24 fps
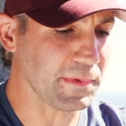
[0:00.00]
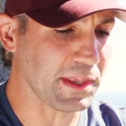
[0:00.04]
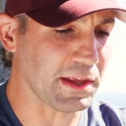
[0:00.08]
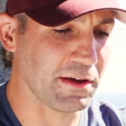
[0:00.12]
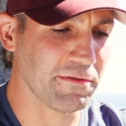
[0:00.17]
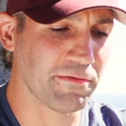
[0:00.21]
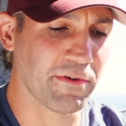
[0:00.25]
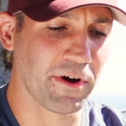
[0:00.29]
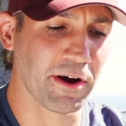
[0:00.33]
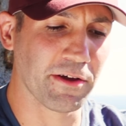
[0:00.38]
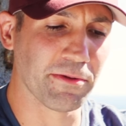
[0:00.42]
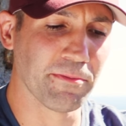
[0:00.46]

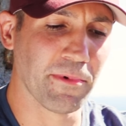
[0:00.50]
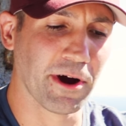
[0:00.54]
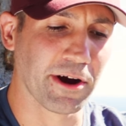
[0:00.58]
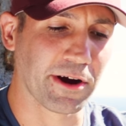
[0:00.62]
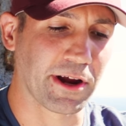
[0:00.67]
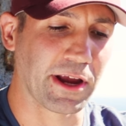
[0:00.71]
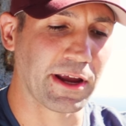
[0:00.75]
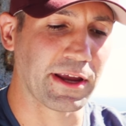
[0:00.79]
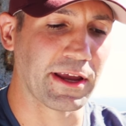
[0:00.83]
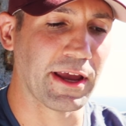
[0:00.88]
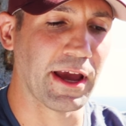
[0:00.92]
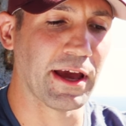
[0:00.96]
Father Mark,
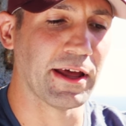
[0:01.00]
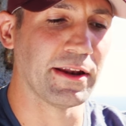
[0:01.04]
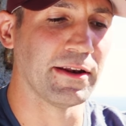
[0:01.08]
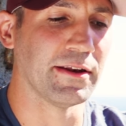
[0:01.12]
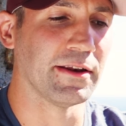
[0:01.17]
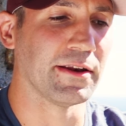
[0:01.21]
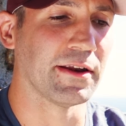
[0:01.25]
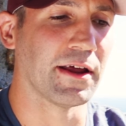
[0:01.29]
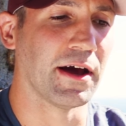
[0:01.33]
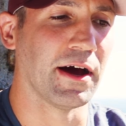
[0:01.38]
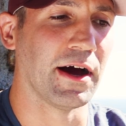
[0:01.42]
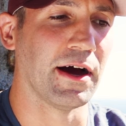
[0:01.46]
again,
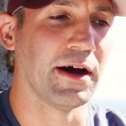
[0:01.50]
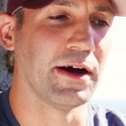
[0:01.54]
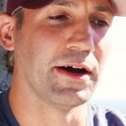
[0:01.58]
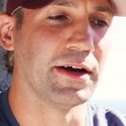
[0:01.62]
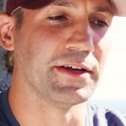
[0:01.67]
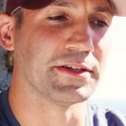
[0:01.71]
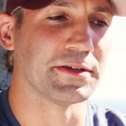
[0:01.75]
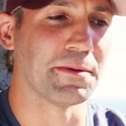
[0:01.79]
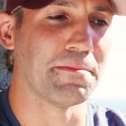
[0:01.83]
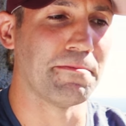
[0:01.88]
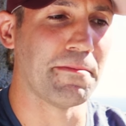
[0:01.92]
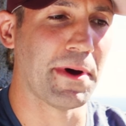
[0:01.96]
uh,
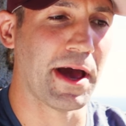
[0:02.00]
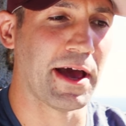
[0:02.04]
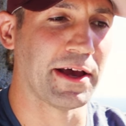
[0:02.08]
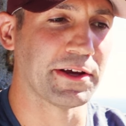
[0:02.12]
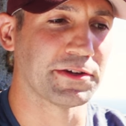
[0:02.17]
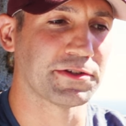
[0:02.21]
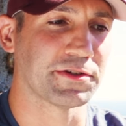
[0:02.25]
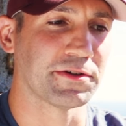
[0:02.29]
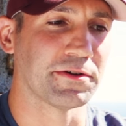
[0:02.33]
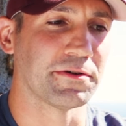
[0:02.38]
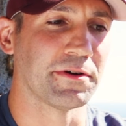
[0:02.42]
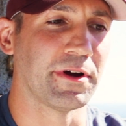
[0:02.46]
is a
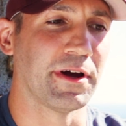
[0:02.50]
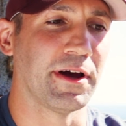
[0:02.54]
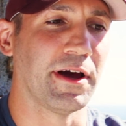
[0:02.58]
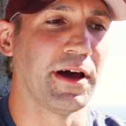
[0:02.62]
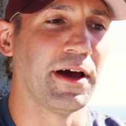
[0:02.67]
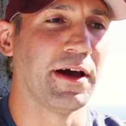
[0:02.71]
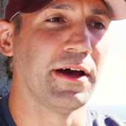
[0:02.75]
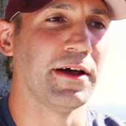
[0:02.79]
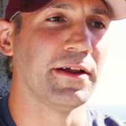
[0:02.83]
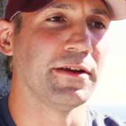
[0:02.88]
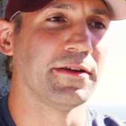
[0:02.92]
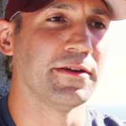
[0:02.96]
master
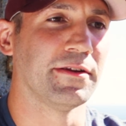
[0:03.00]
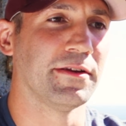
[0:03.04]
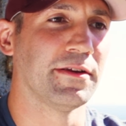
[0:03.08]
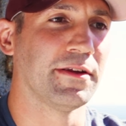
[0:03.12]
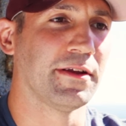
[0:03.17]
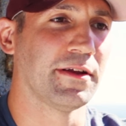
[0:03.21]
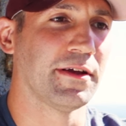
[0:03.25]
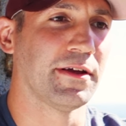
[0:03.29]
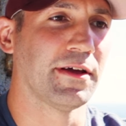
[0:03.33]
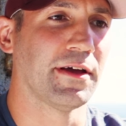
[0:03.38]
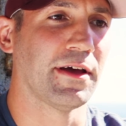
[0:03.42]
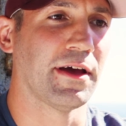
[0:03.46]
at,
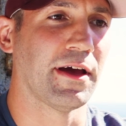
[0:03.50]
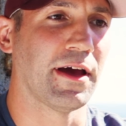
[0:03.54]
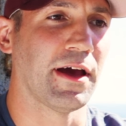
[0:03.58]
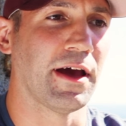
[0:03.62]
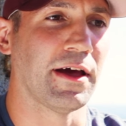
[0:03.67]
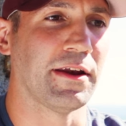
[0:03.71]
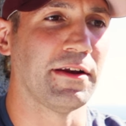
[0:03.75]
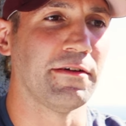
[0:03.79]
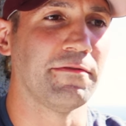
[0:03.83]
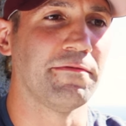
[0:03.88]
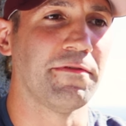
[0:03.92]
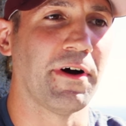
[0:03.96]

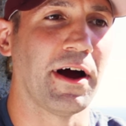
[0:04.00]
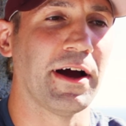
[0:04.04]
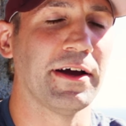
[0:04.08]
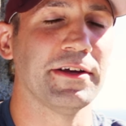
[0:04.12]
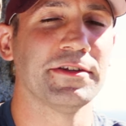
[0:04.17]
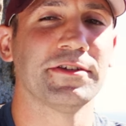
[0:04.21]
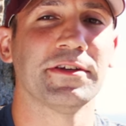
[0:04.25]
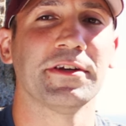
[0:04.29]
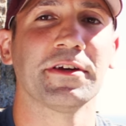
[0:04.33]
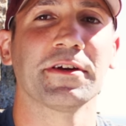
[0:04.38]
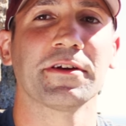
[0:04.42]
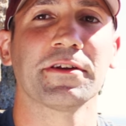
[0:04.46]
at
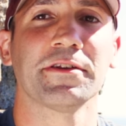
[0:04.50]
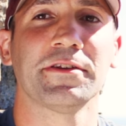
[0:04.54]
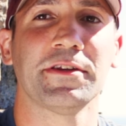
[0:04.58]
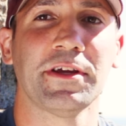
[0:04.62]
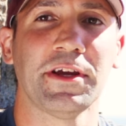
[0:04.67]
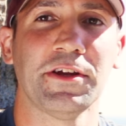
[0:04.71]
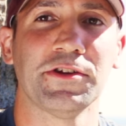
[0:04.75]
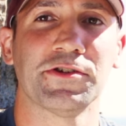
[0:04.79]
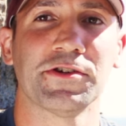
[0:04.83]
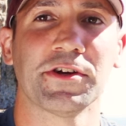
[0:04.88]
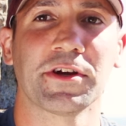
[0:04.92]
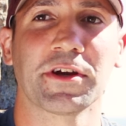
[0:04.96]
advising,
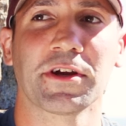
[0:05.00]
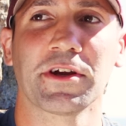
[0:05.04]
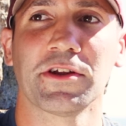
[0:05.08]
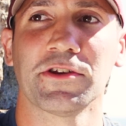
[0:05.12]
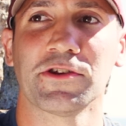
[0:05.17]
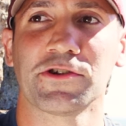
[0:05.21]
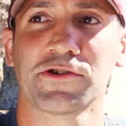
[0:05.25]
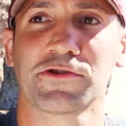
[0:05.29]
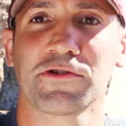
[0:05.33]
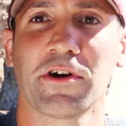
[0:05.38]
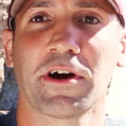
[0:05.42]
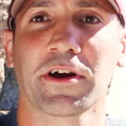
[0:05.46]
teaching,
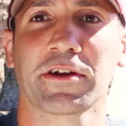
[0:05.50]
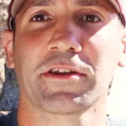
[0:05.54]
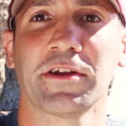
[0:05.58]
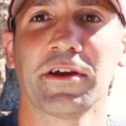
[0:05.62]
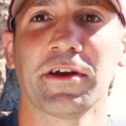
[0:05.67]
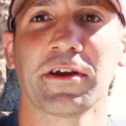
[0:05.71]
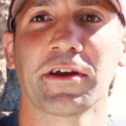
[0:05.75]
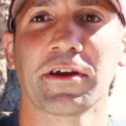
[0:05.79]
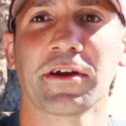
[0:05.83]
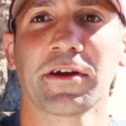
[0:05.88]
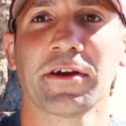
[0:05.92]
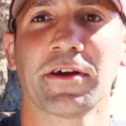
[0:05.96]

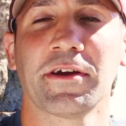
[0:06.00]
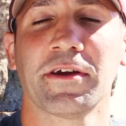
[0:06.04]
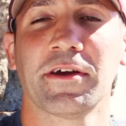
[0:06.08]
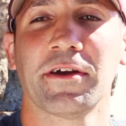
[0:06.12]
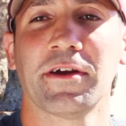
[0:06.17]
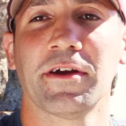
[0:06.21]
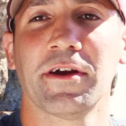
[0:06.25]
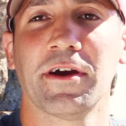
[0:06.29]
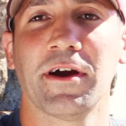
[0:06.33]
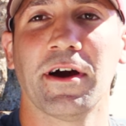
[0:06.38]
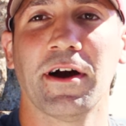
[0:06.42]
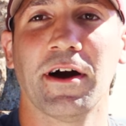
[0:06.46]
instructing,
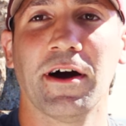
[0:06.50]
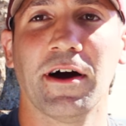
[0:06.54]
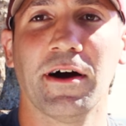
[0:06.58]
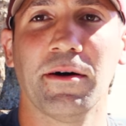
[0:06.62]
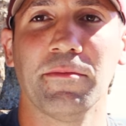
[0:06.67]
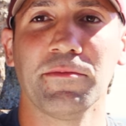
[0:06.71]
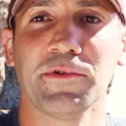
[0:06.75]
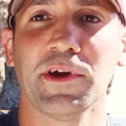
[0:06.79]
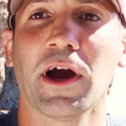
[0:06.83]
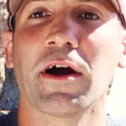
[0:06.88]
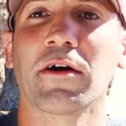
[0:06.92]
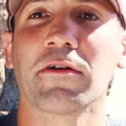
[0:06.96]

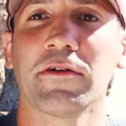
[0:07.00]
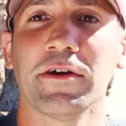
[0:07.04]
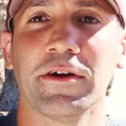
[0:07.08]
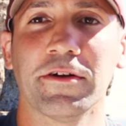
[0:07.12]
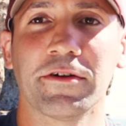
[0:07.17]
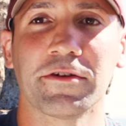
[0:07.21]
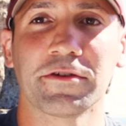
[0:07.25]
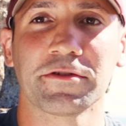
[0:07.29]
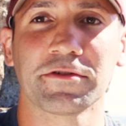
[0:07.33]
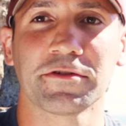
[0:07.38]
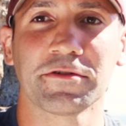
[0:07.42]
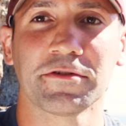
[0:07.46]
um, young
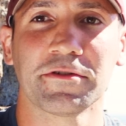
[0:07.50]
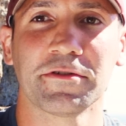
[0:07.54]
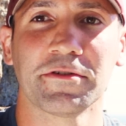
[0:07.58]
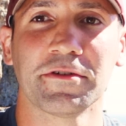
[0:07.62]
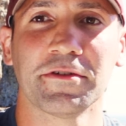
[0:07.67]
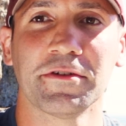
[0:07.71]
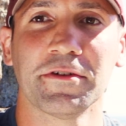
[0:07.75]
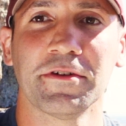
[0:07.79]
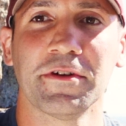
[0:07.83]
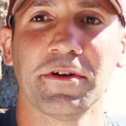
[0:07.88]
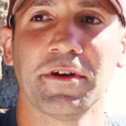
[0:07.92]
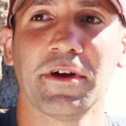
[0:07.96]
leaders.
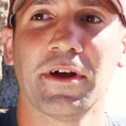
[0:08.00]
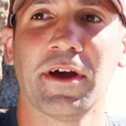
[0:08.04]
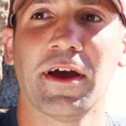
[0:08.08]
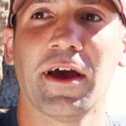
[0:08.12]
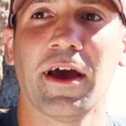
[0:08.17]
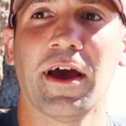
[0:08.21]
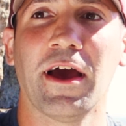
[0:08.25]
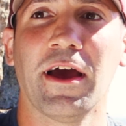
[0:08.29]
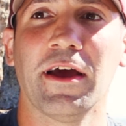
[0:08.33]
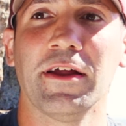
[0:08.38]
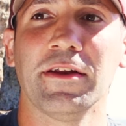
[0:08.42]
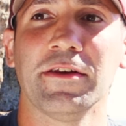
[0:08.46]

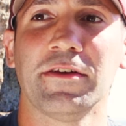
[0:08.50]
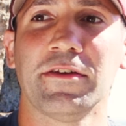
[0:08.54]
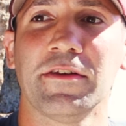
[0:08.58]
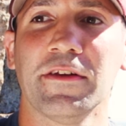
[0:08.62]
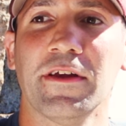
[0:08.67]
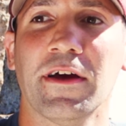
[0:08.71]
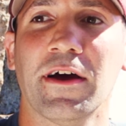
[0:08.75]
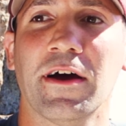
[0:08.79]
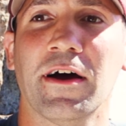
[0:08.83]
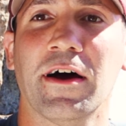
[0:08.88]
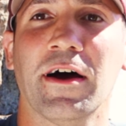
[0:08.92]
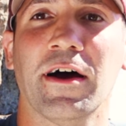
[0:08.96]
And
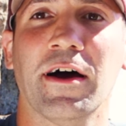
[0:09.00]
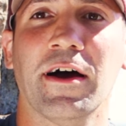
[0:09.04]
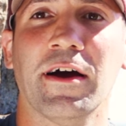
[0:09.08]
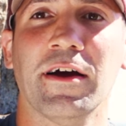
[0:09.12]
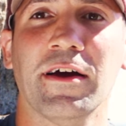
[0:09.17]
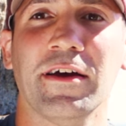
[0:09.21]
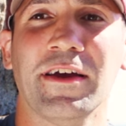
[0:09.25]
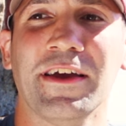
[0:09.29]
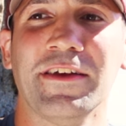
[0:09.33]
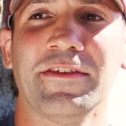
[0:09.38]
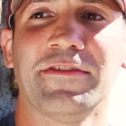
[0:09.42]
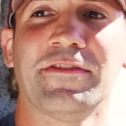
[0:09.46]
uh,
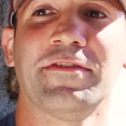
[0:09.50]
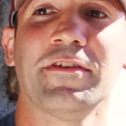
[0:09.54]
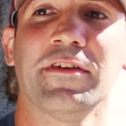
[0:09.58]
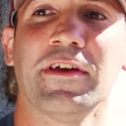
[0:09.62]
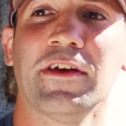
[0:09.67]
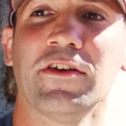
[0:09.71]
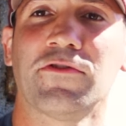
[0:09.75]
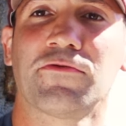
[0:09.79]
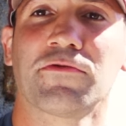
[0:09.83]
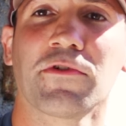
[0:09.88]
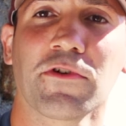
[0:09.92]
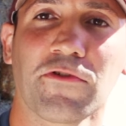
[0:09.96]
his
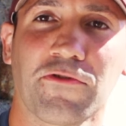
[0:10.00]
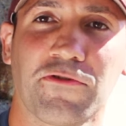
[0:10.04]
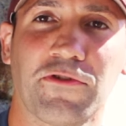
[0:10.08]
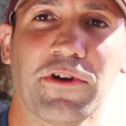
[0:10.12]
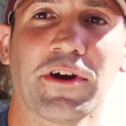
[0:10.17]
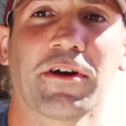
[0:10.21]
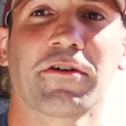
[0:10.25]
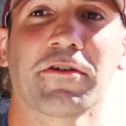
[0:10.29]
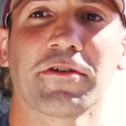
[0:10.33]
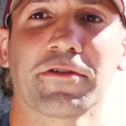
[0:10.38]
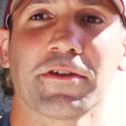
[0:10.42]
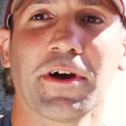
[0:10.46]
his real
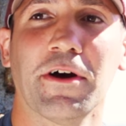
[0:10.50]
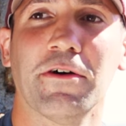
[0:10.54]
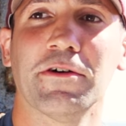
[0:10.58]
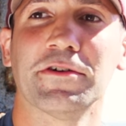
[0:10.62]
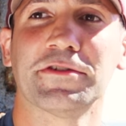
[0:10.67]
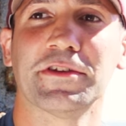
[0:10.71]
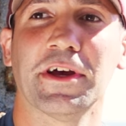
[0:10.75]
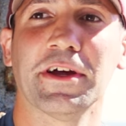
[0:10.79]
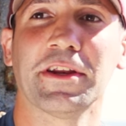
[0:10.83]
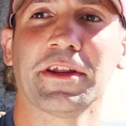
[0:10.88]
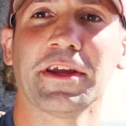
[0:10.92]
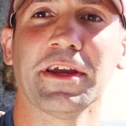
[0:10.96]
secret though is
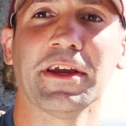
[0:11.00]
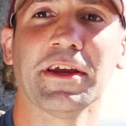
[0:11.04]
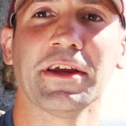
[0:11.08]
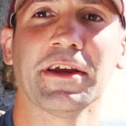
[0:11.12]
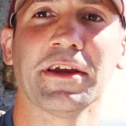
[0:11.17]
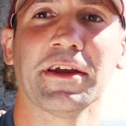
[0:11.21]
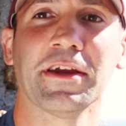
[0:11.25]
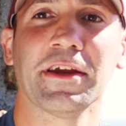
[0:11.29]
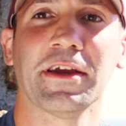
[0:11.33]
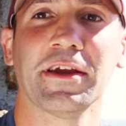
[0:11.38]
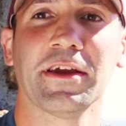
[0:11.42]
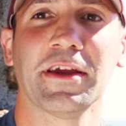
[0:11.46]
that he
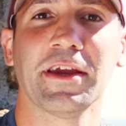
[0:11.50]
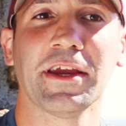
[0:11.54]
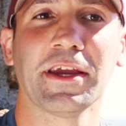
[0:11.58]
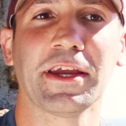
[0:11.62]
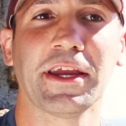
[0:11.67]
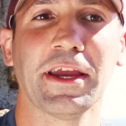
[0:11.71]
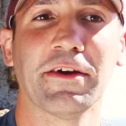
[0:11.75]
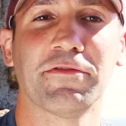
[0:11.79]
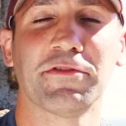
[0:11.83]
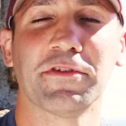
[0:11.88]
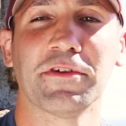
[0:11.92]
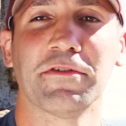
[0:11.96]
he
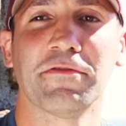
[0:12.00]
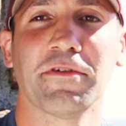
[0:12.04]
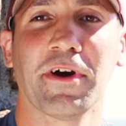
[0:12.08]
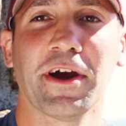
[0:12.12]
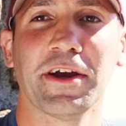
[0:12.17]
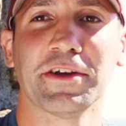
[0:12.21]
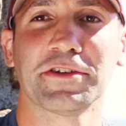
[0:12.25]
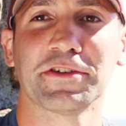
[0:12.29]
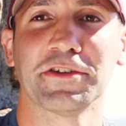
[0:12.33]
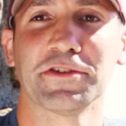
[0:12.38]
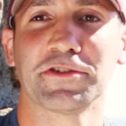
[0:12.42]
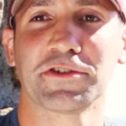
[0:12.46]
gives
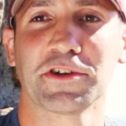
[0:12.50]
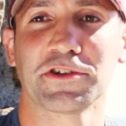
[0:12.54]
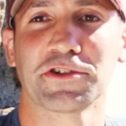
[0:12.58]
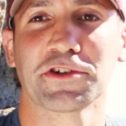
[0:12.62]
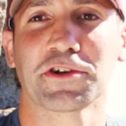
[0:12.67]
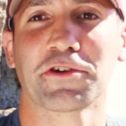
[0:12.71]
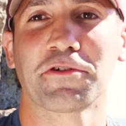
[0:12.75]
advice in such a